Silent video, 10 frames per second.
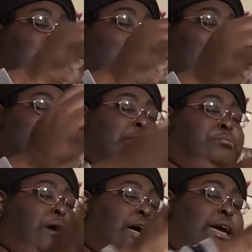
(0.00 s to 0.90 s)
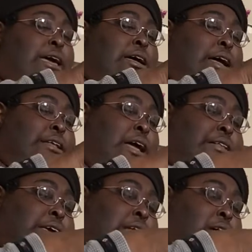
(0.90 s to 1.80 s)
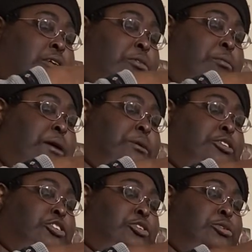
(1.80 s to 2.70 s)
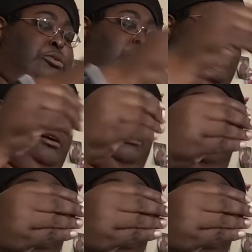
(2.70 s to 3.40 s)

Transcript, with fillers: I did buy. I, I did, however, buy me two uh,